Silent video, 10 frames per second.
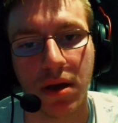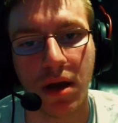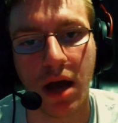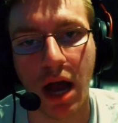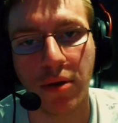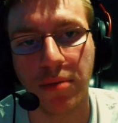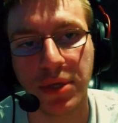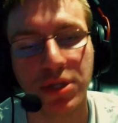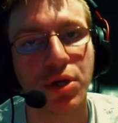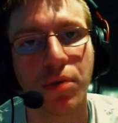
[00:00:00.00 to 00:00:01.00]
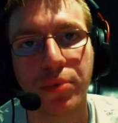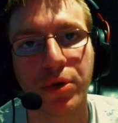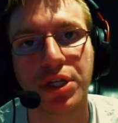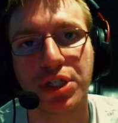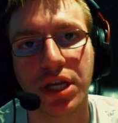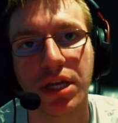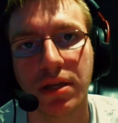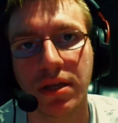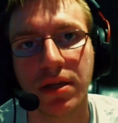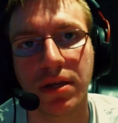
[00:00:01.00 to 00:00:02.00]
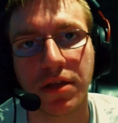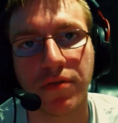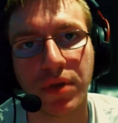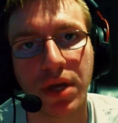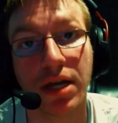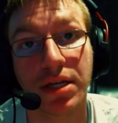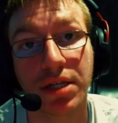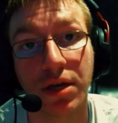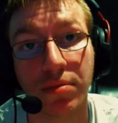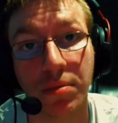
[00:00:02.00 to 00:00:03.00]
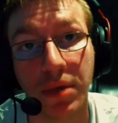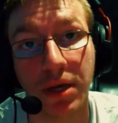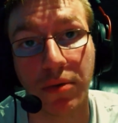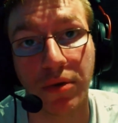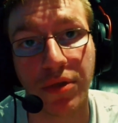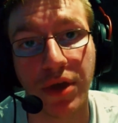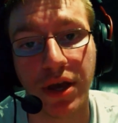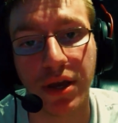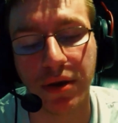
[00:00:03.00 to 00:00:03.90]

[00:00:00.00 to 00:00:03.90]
I would be so appreciated if you guys helped me out with that.